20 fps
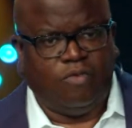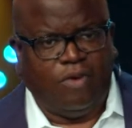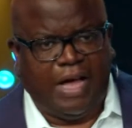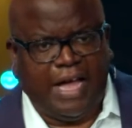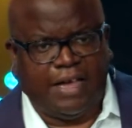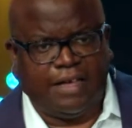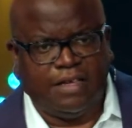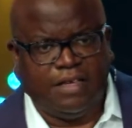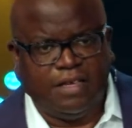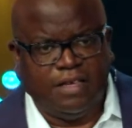
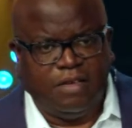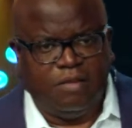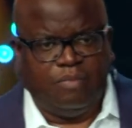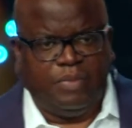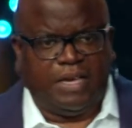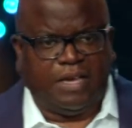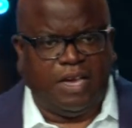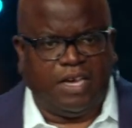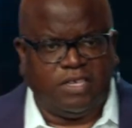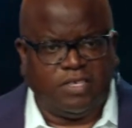Why?
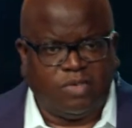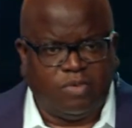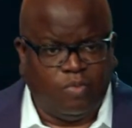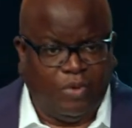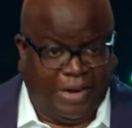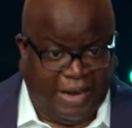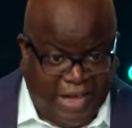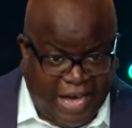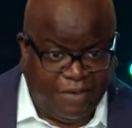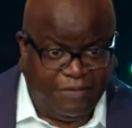Because
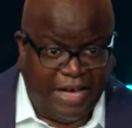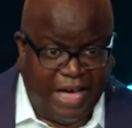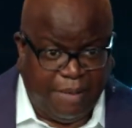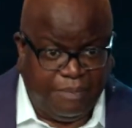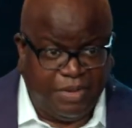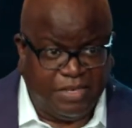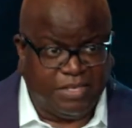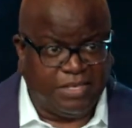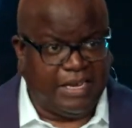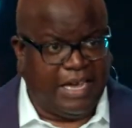when life
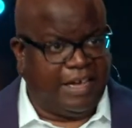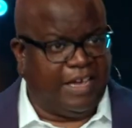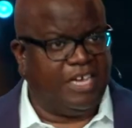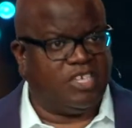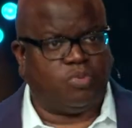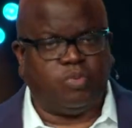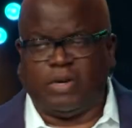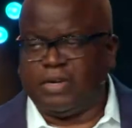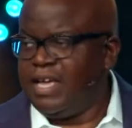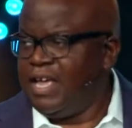happens, and
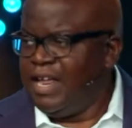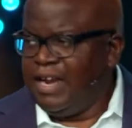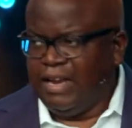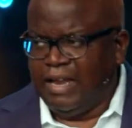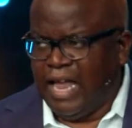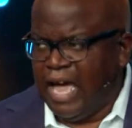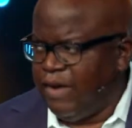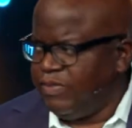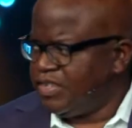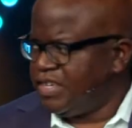guess what?
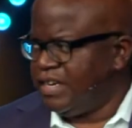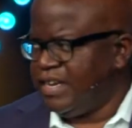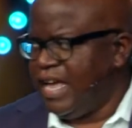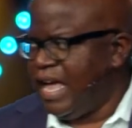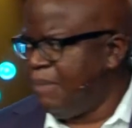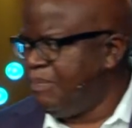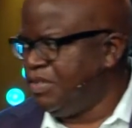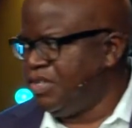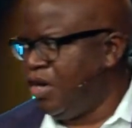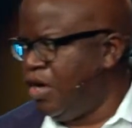Life's going to
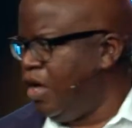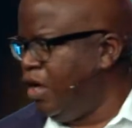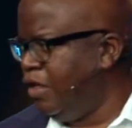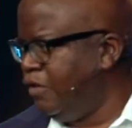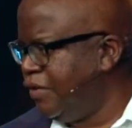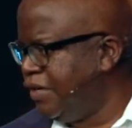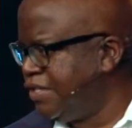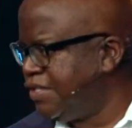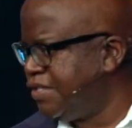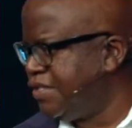happen to all
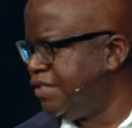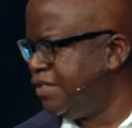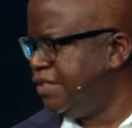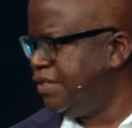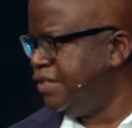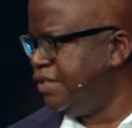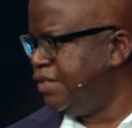of us.